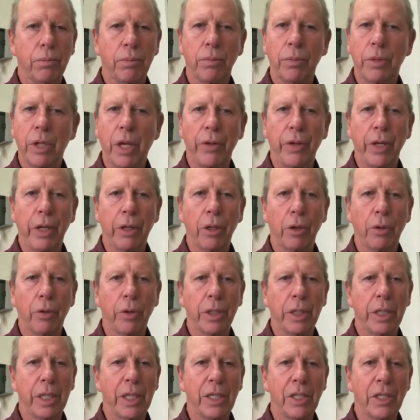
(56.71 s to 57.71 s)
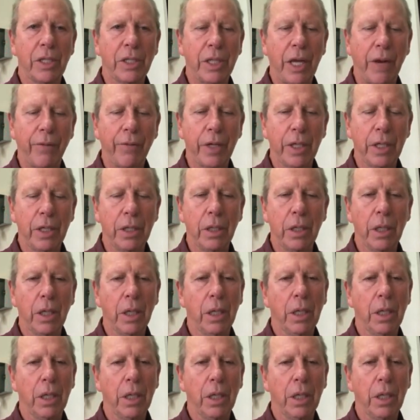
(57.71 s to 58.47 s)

nothing lower than 7,